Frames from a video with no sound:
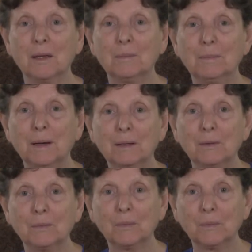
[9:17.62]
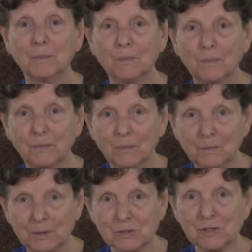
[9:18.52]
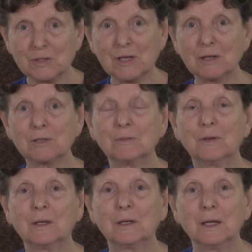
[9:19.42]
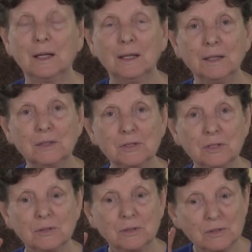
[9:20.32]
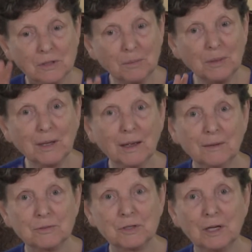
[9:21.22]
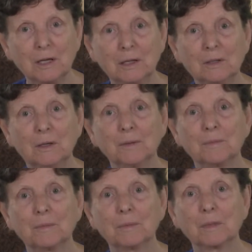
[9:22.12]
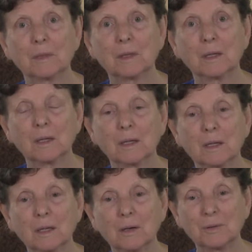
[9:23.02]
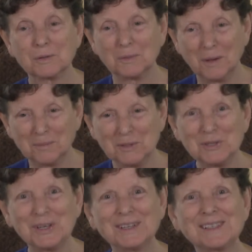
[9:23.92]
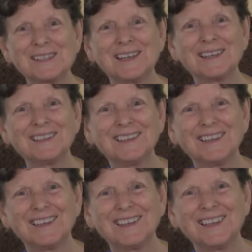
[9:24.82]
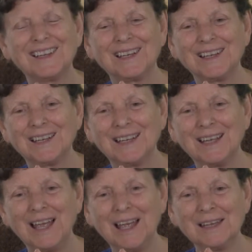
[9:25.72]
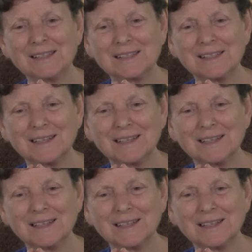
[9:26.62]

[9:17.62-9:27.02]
But the success of it is that something I've said, or Swamiji has said, has